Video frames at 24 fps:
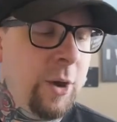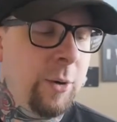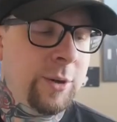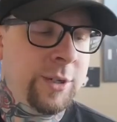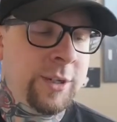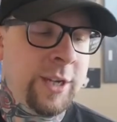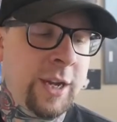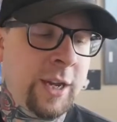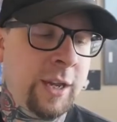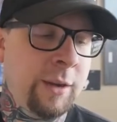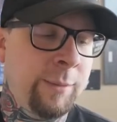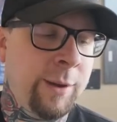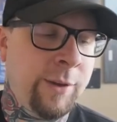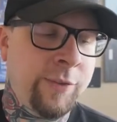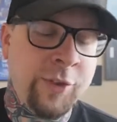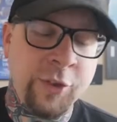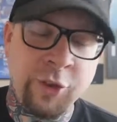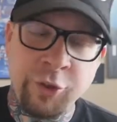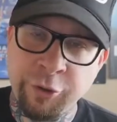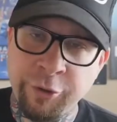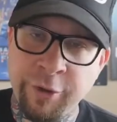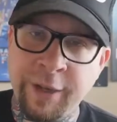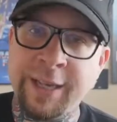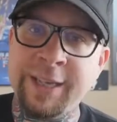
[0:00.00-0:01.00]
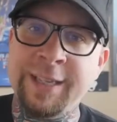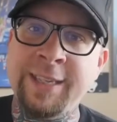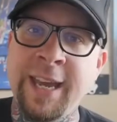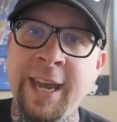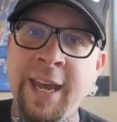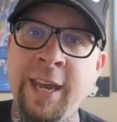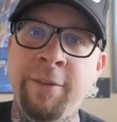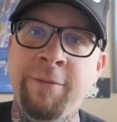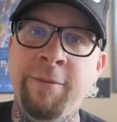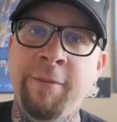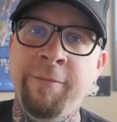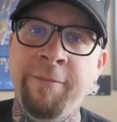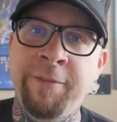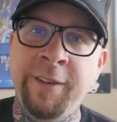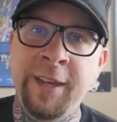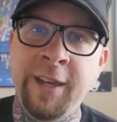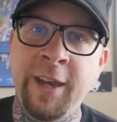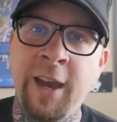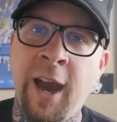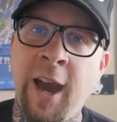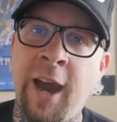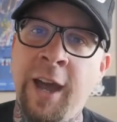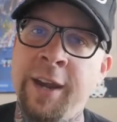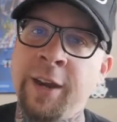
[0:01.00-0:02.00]
We're talking about the Tricktank from
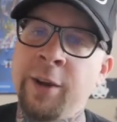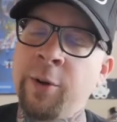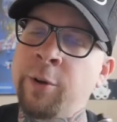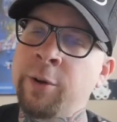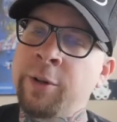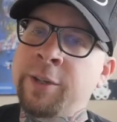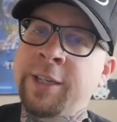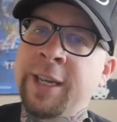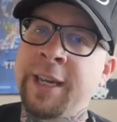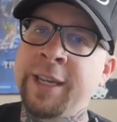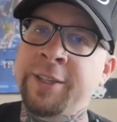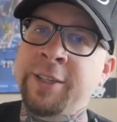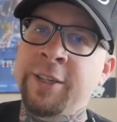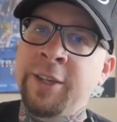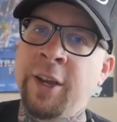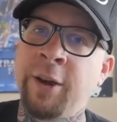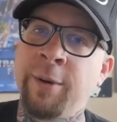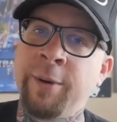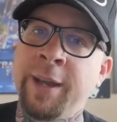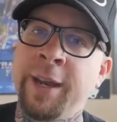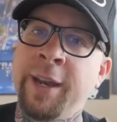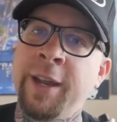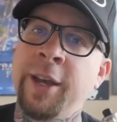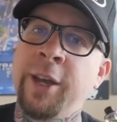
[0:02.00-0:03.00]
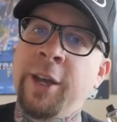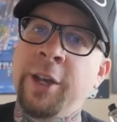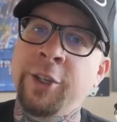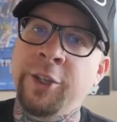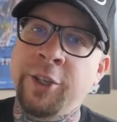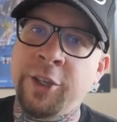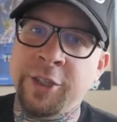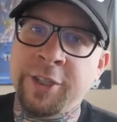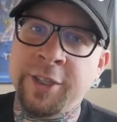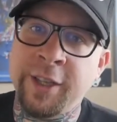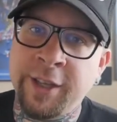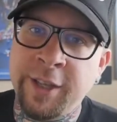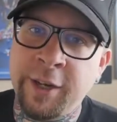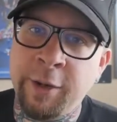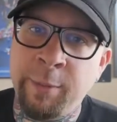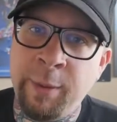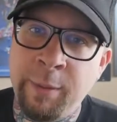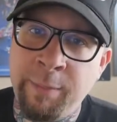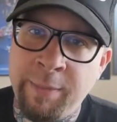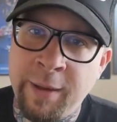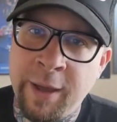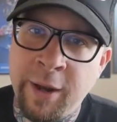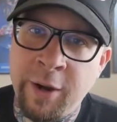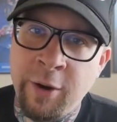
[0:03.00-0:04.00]
VGOD. In order to get to know it just a little
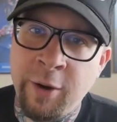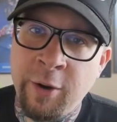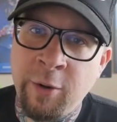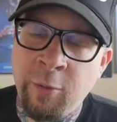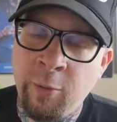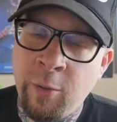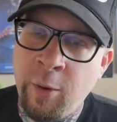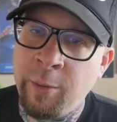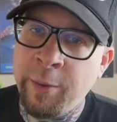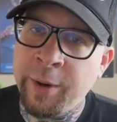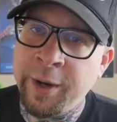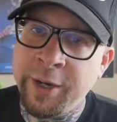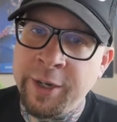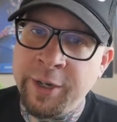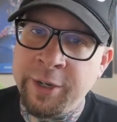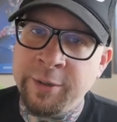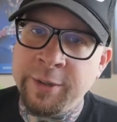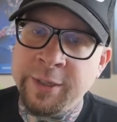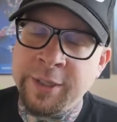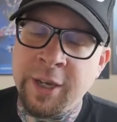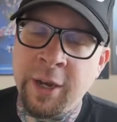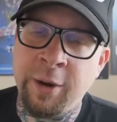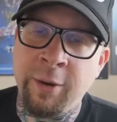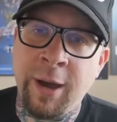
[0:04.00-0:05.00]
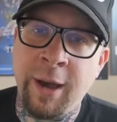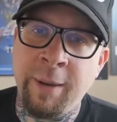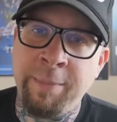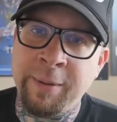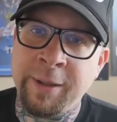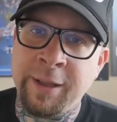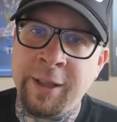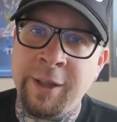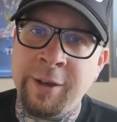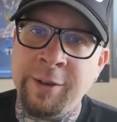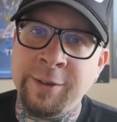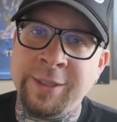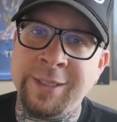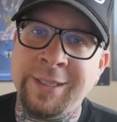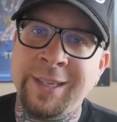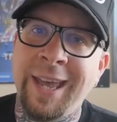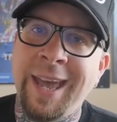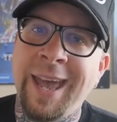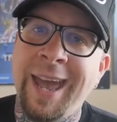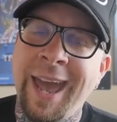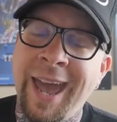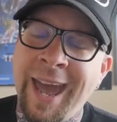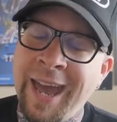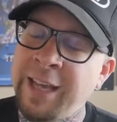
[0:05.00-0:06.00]
bit better, what we're going to do is go up close,
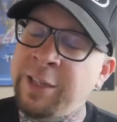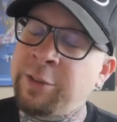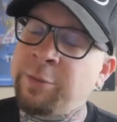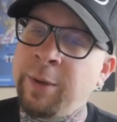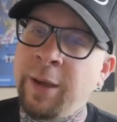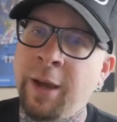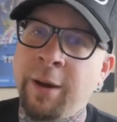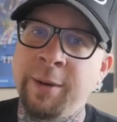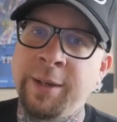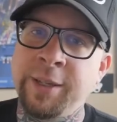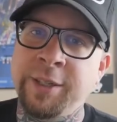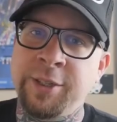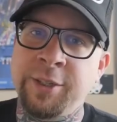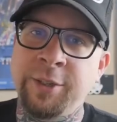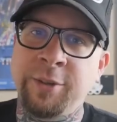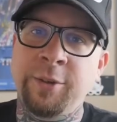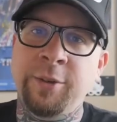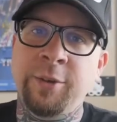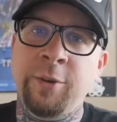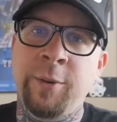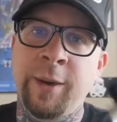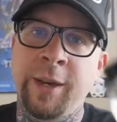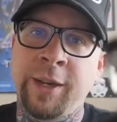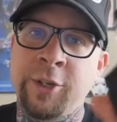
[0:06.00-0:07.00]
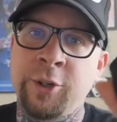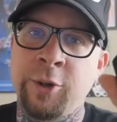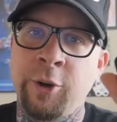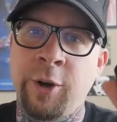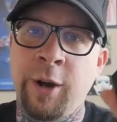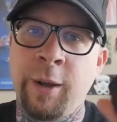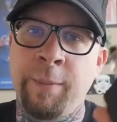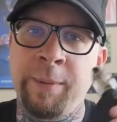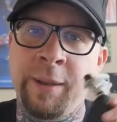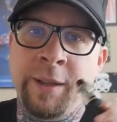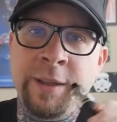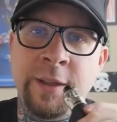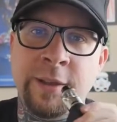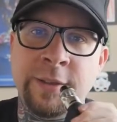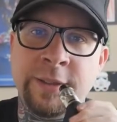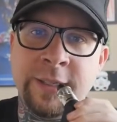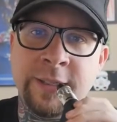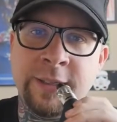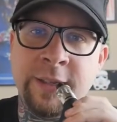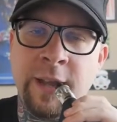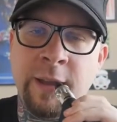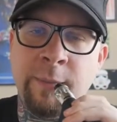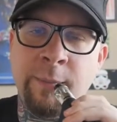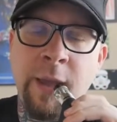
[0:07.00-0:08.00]
as we always do. Quick, short, uppy,
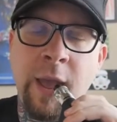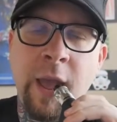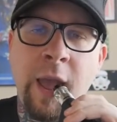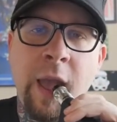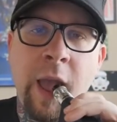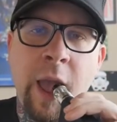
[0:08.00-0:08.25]
closey time.